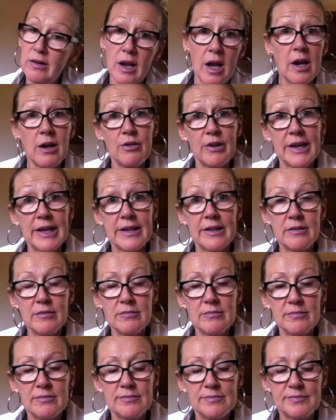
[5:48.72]
I
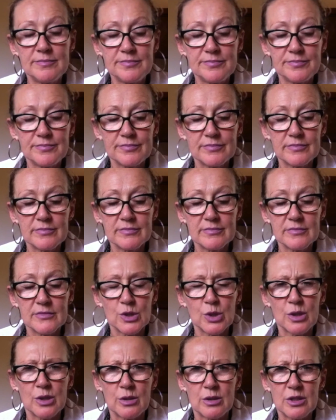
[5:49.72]
reckon,
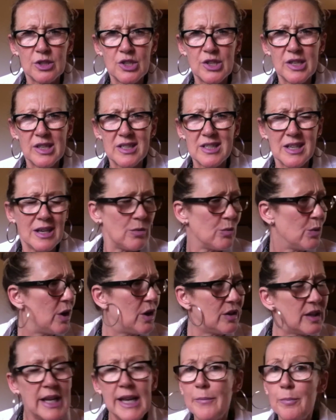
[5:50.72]
should I say?
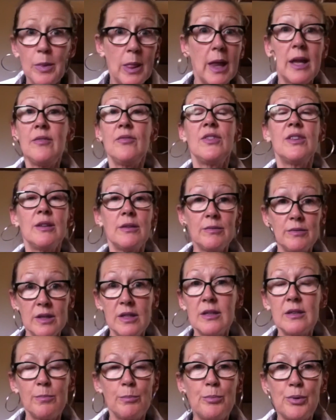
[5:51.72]
Well,
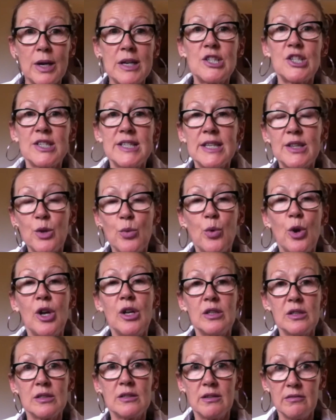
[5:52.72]
the pressures in the
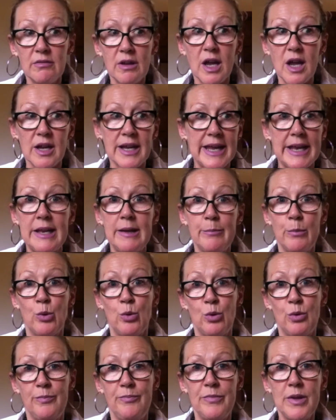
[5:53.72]
world are getting
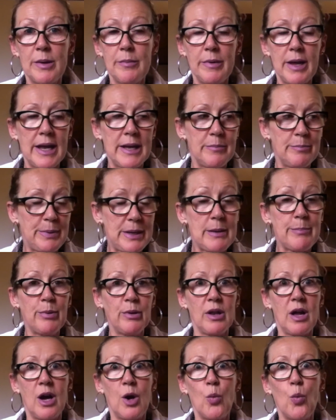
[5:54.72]
more, and
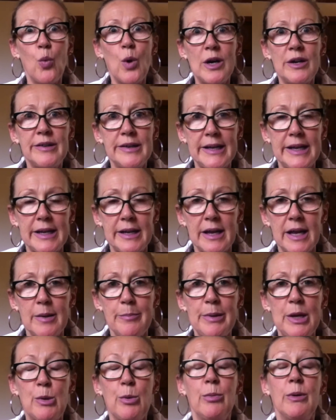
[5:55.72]
people are worrying
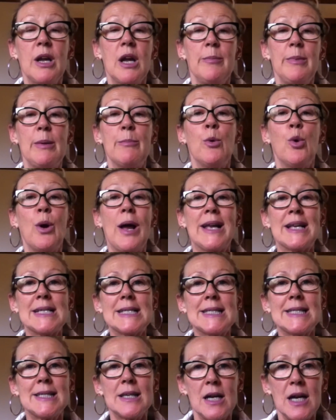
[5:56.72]
and becoming more
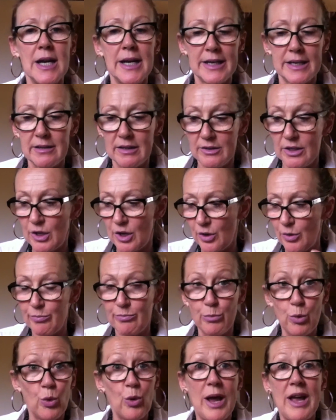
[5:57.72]
anxiety,
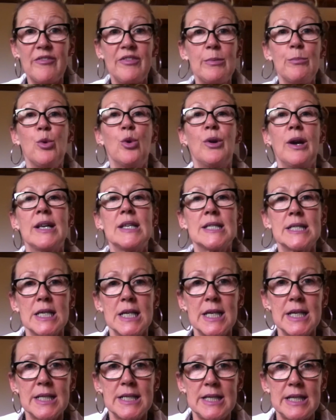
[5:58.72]
having more
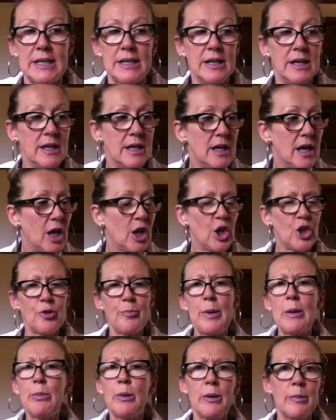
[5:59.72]
anxiety. A lot
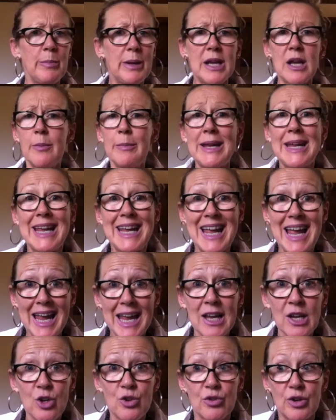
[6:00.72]
of people are becoming
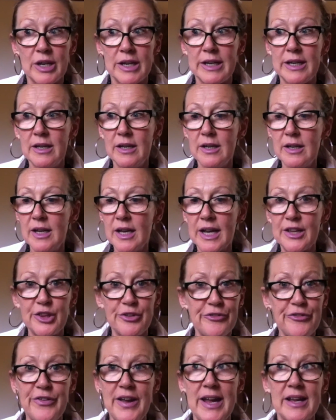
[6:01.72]
angry at
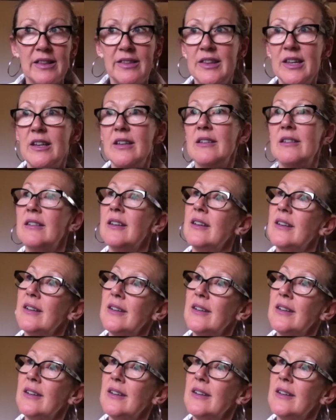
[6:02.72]
the fact that